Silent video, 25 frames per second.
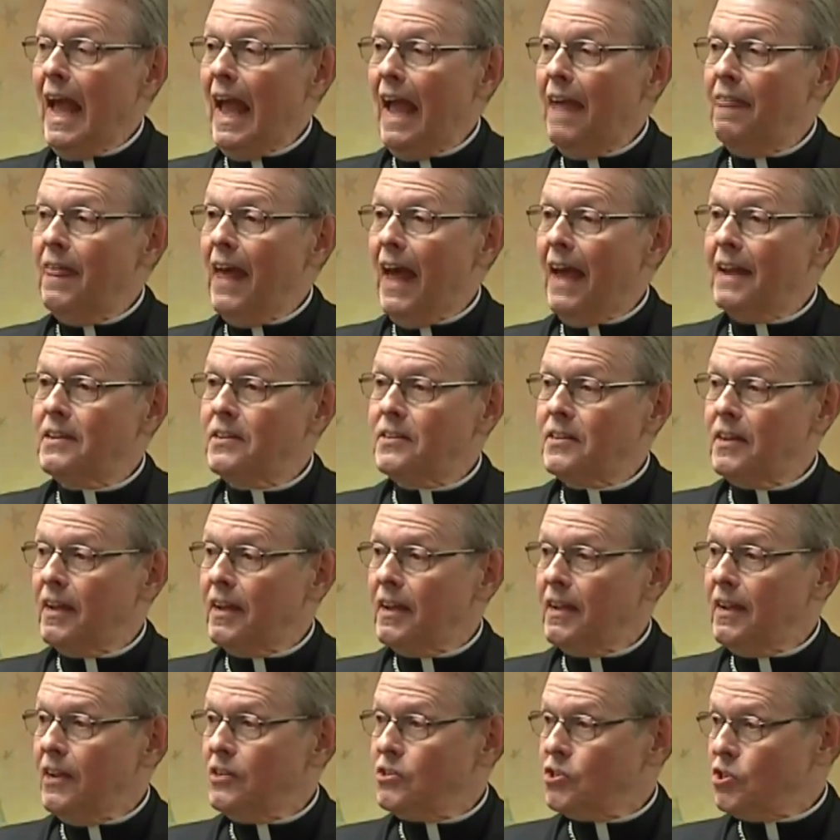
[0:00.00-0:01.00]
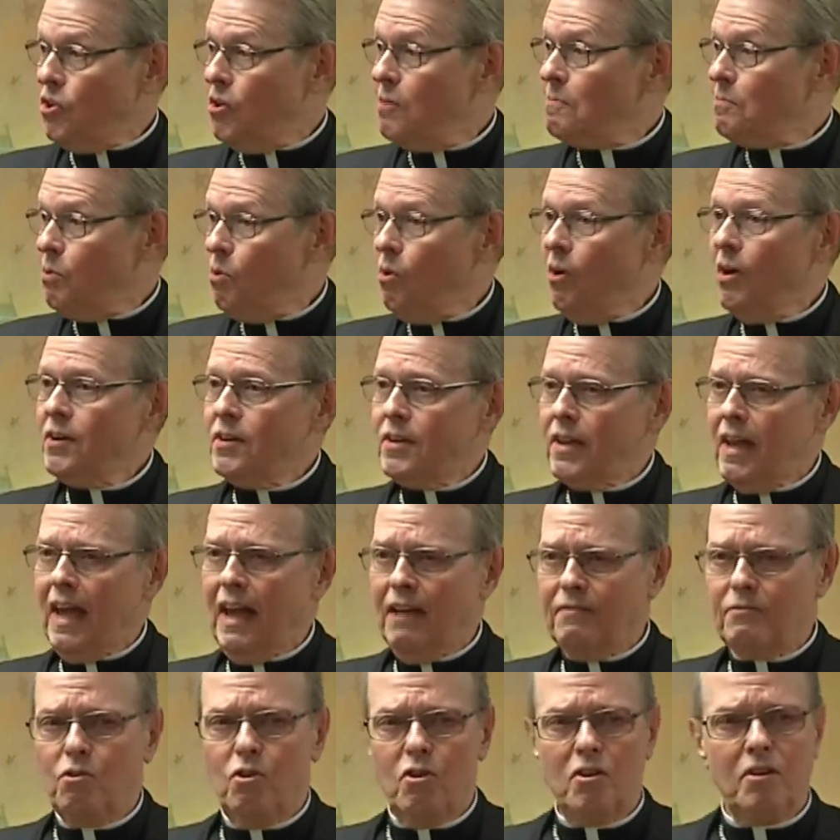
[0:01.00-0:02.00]
And that uh, it's so important to
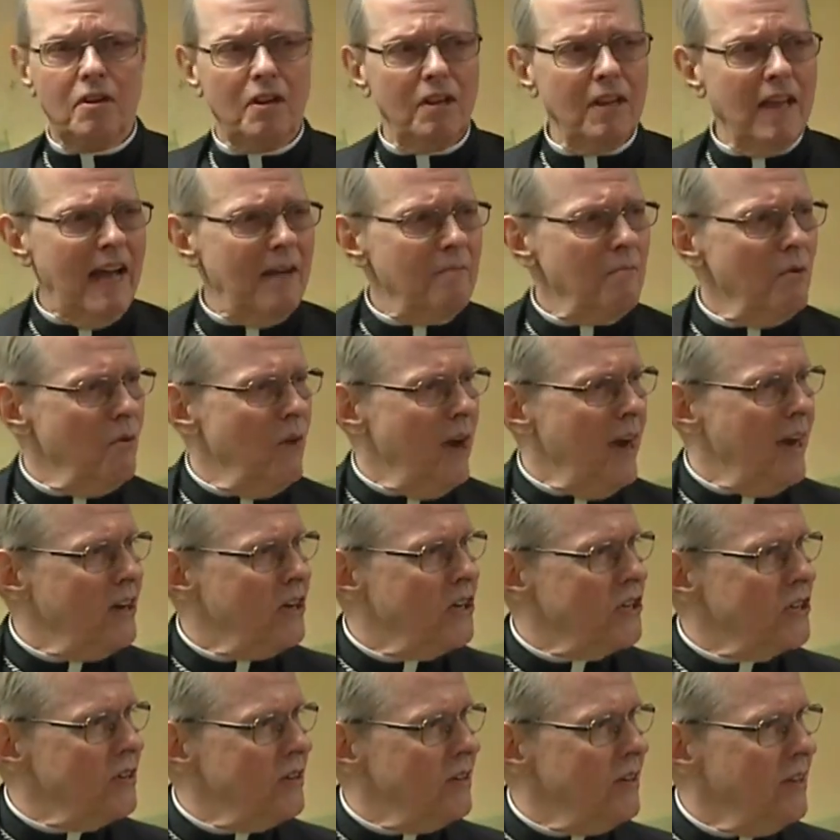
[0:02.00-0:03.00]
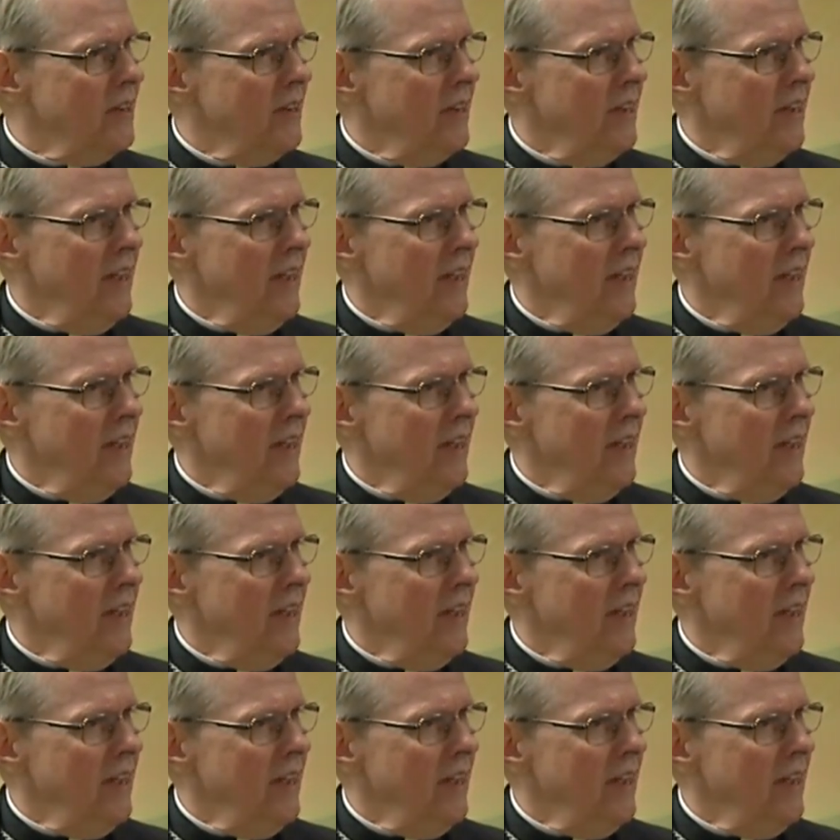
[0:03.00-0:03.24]
have good collaboration.